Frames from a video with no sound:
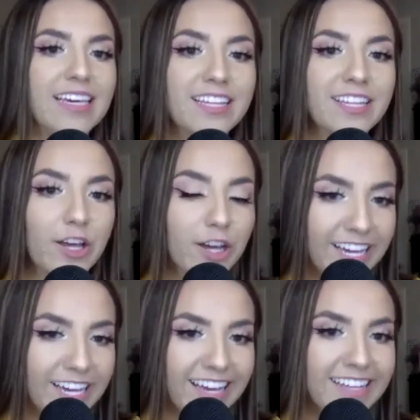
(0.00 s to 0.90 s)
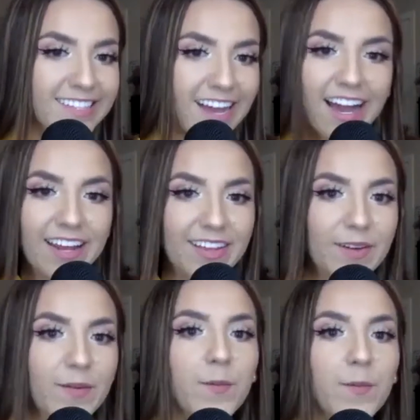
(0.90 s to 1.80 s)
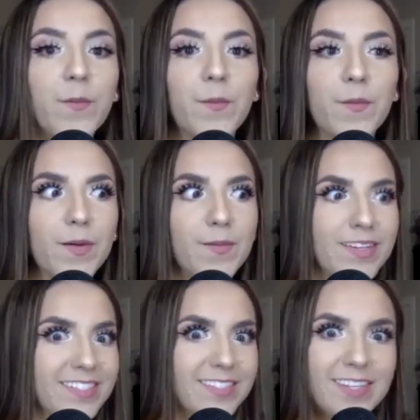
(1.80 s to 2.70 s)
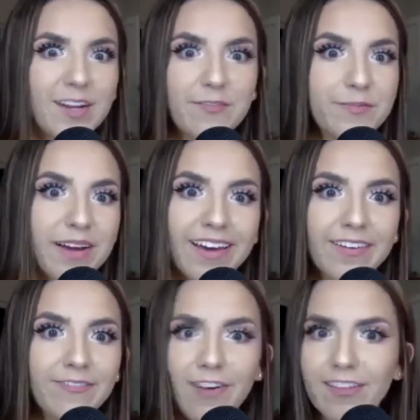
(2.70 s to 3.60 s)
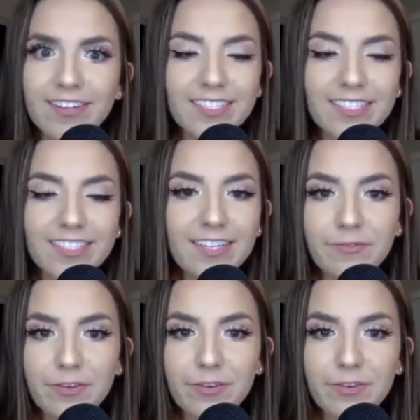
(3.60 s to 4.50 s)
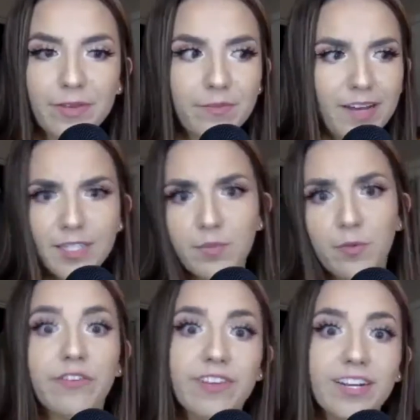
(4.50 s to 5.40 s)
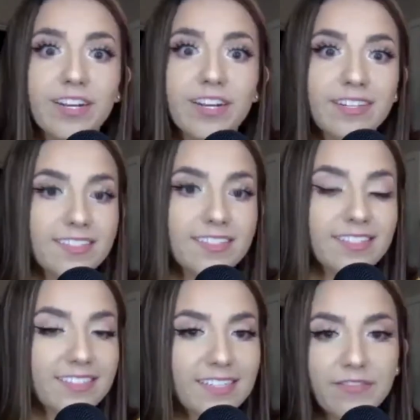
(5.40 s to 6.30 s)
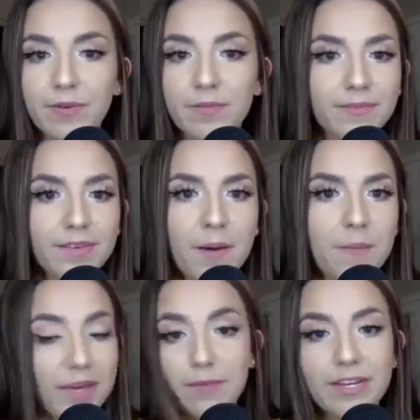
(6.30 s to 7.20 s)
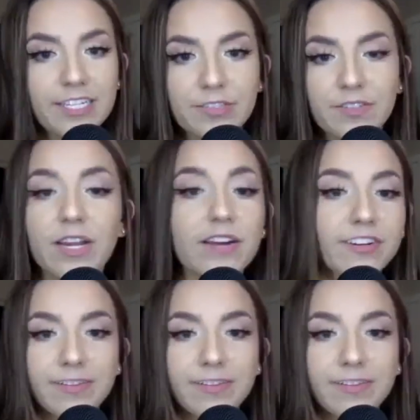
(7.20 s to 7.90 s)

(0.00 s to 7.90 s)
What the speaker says: look inside, like, does this stem from my father? Does this stem from a ex-boyfriend? Does it stem from abandonment issues? Whatever it may be. But like,